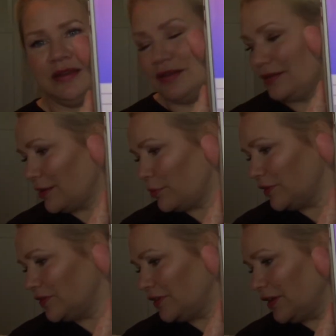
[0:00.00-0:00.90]
Number
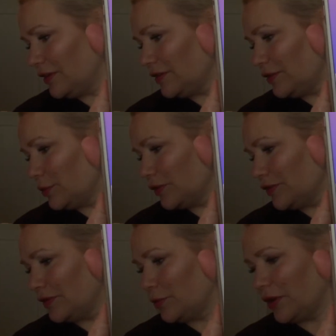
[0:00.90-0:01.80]
6 was
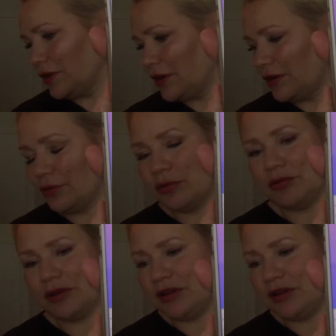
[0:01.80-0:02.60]
the one I already